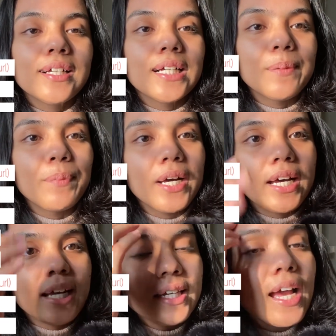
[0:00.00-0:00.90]

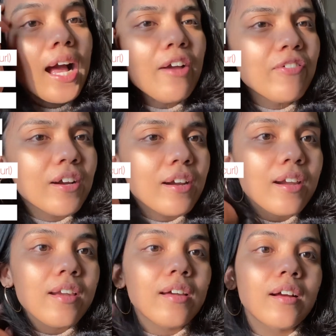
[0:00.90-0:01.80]
but yeah, I've
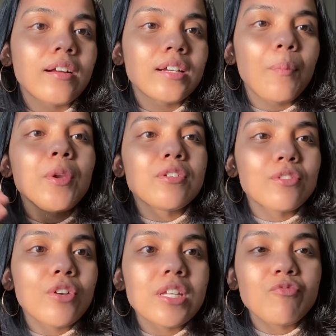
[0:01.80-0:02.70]
heard a couple of
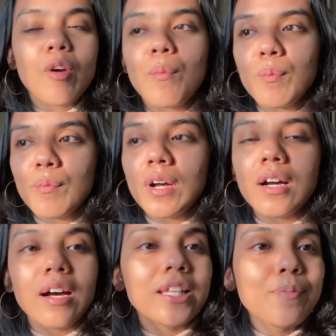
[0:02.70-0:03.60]
stories from
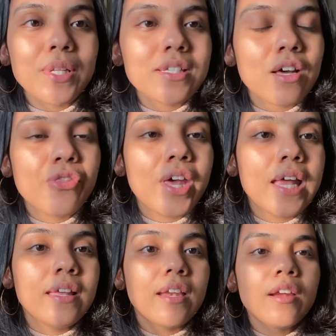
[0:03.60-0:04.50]
other mothers out
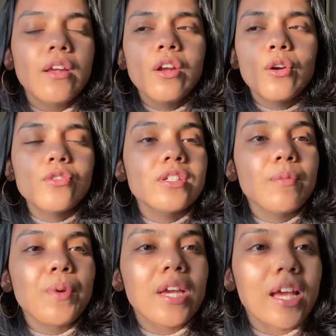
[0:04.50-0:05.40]
there that
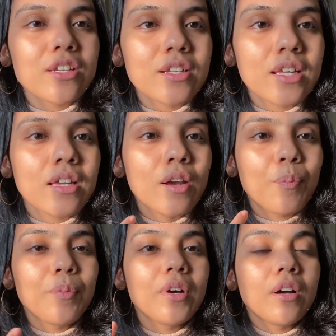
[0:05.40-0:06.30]
co-sleeping actually
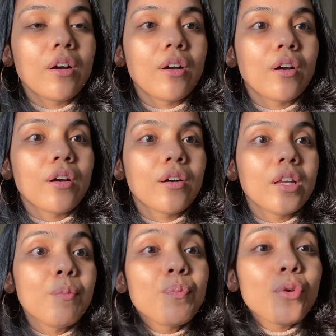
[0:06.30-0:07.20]

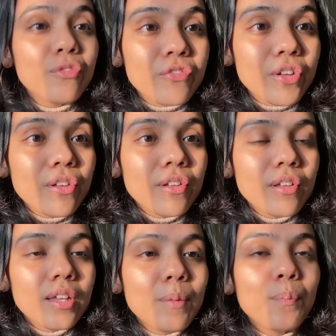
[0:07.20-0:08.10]
improved
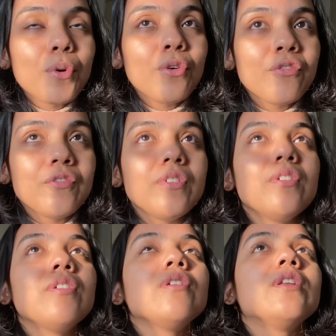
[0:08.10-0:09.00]

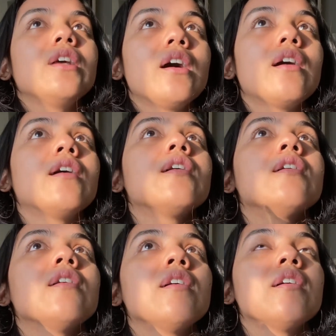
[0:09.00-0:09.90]
their
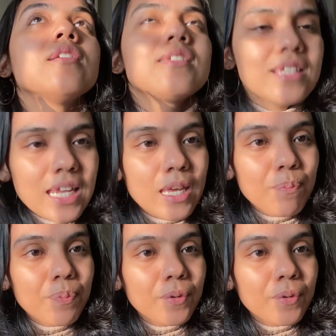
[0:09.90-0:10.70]
sleep.